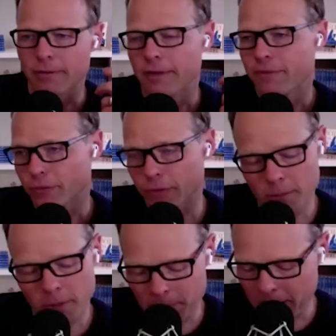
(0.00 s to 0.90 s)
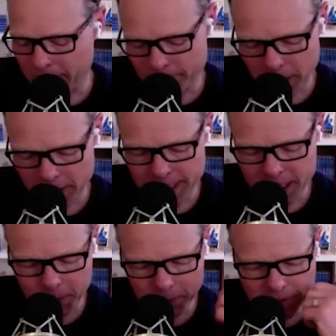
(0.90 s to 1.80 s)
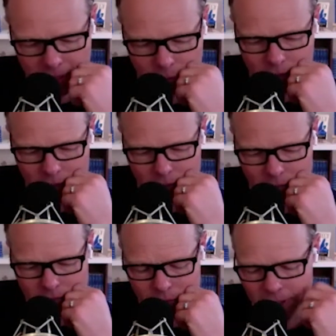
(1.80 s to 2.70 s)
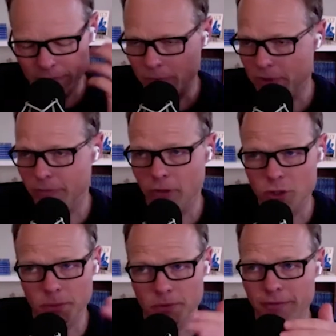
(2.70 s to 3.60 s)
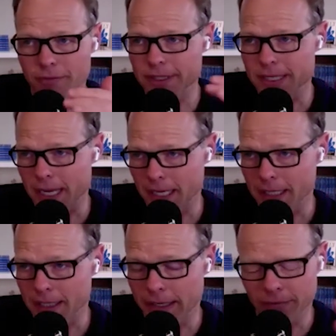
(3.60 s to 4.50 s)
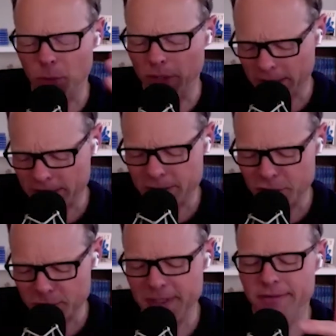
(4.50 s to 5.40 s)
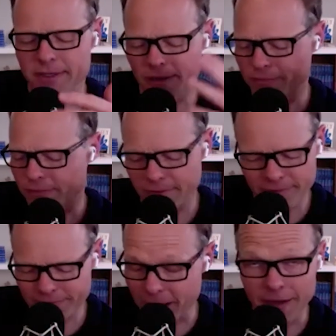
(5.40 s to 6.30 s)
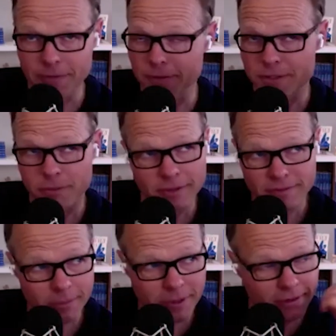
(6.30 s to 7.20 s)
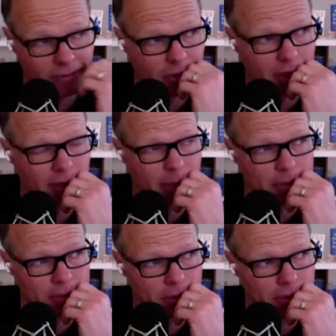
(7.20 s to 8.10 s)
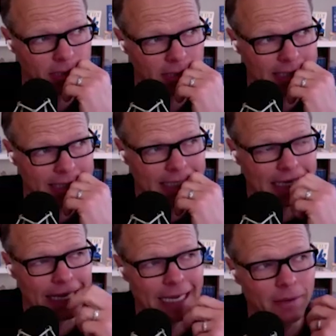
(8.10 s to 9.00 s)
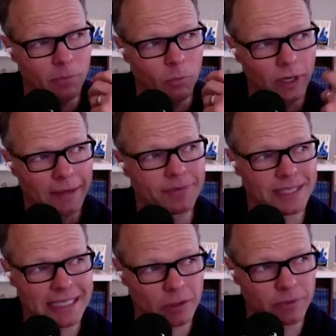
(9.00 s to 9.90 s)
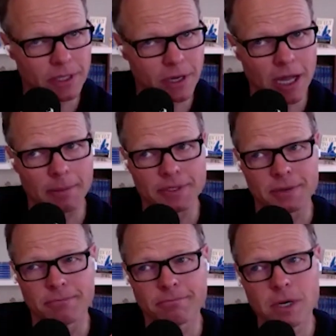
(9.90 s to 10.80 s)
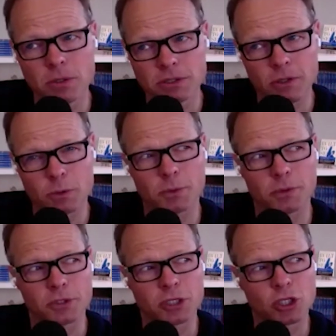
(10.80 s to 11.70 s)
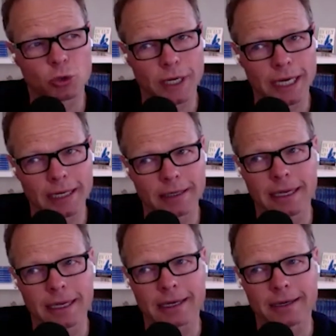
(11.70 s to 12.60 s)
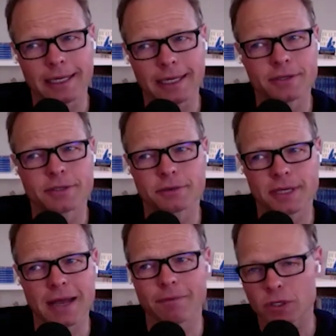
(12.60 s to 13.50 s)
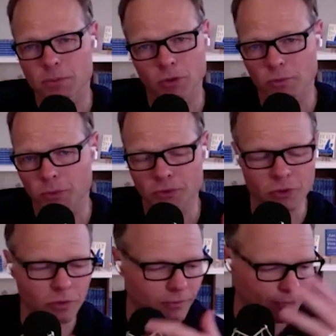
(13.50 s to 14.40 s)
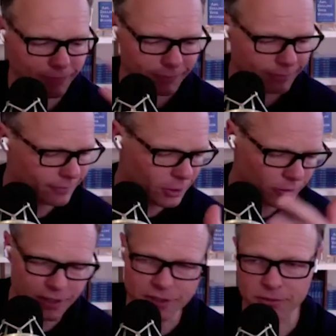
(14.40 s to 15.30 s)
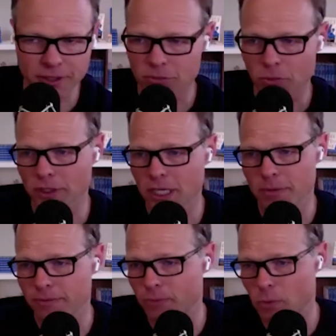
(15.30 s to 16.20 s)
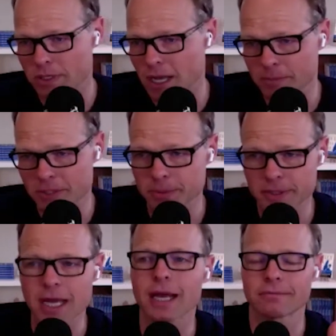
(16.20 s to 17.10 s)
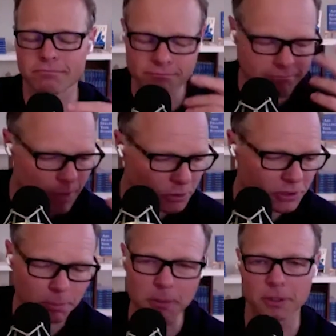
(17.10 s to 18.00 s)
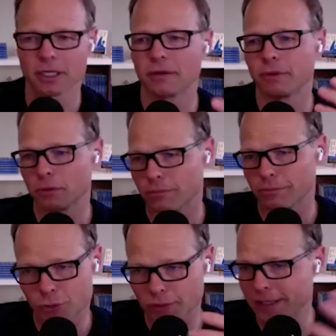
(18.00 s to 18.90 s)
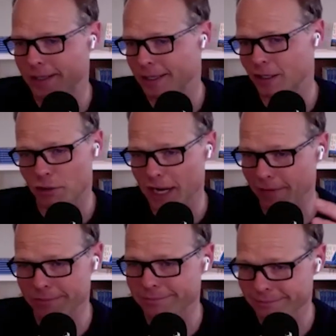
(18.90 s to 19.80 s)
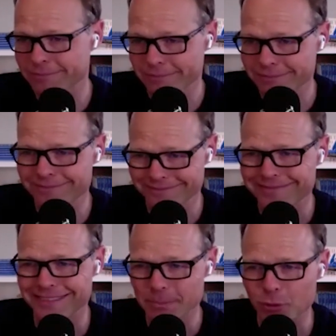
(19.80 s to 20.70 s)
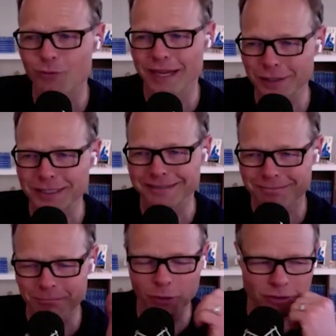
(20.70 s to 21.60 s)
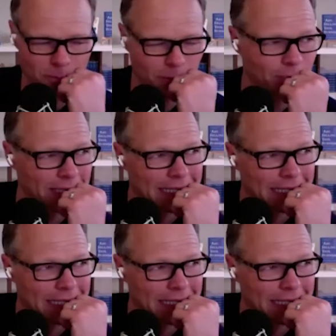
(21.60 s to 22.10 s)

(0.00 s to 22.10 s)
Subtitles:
I've interviewed them on my podcast, Built to Sell Radio. So I interview a different entrepreneur every week, done it for 5 years. We have something like 300 episodes. And what I've seen over time is that most entrepreneurs trade at an industry average multiple. So if your industry is rolling up at 4 times EBITDA, most of the people I interview trade in and around the prevailing multiple.